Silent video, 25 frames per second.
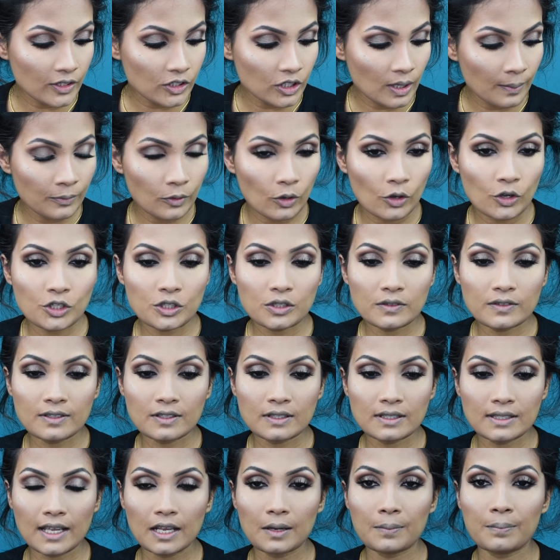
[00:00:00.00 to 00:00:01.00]
so I'm going to
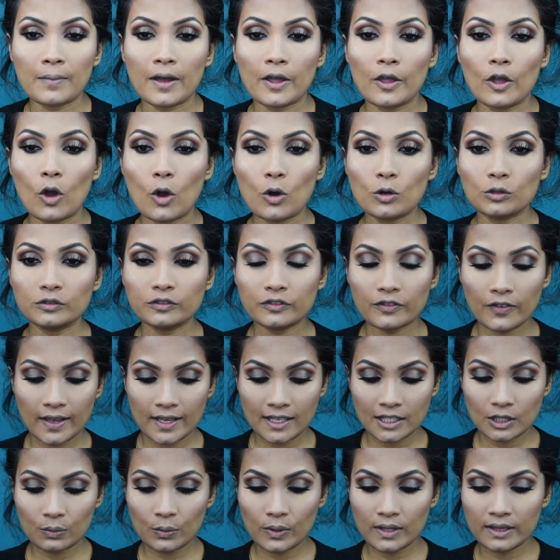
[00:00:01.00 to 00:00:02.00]
set my whole
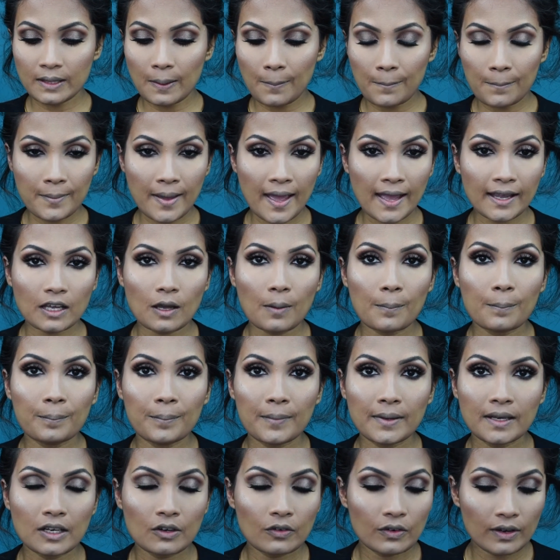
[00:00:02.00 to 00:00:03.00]
face with the MAC
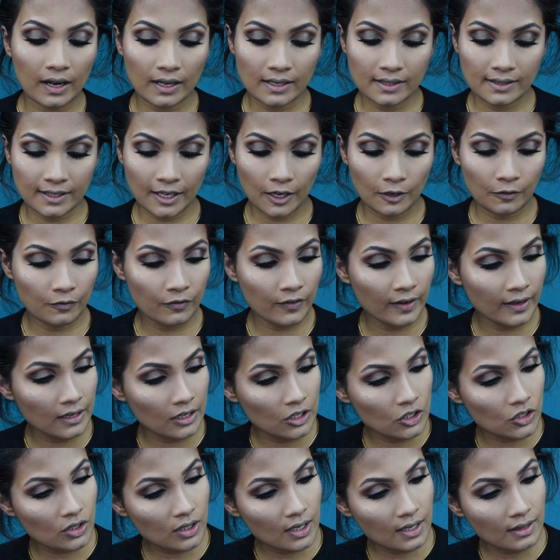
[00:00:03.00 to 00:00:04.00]
Mineralized Skin
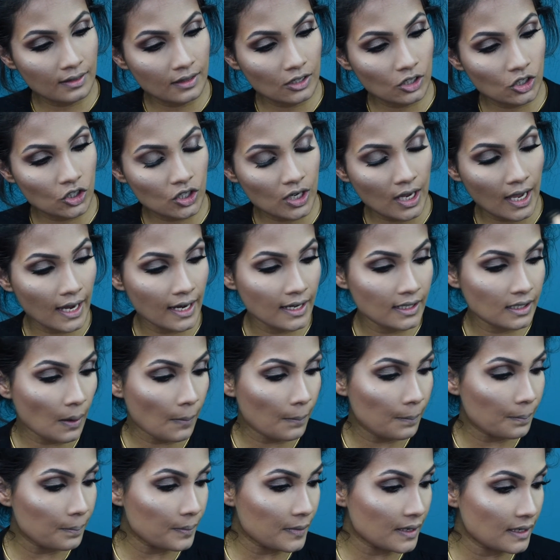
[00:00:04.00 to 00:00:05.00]
Finish in the shade
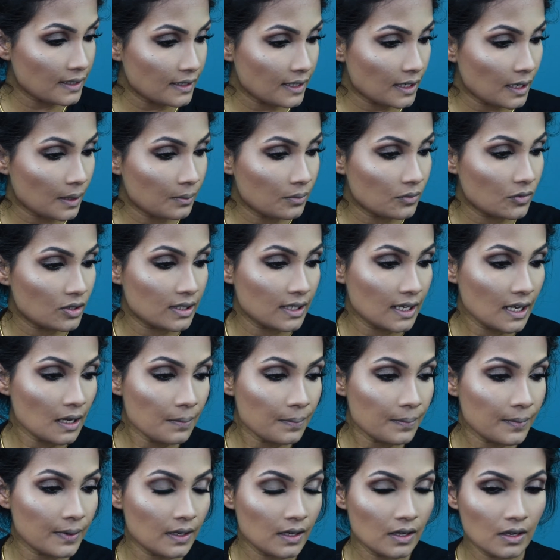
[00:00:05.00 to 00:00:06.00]
Medium
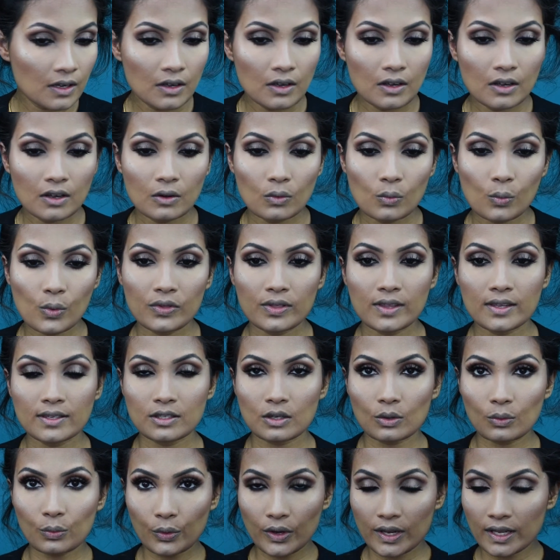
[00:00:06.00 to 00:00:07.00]
Deep with this
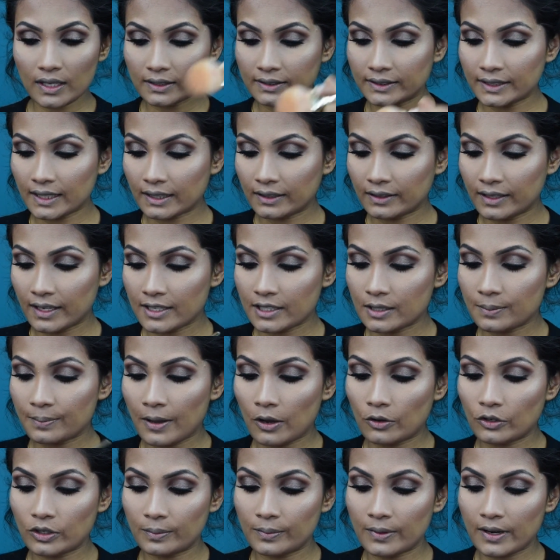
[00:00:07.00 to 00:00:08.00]
Real Techniques
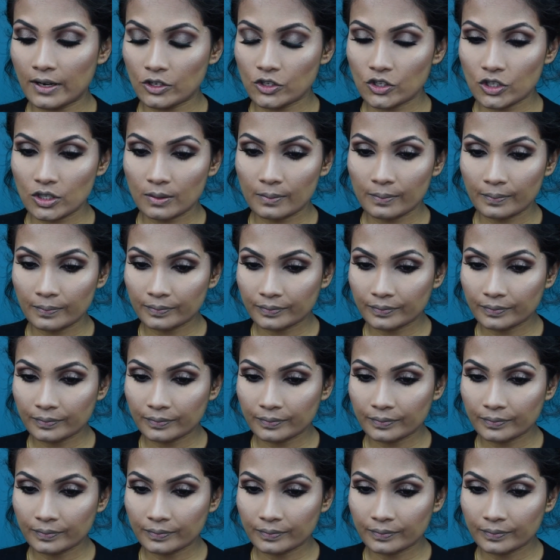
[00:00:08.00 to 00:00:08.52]
powder brush.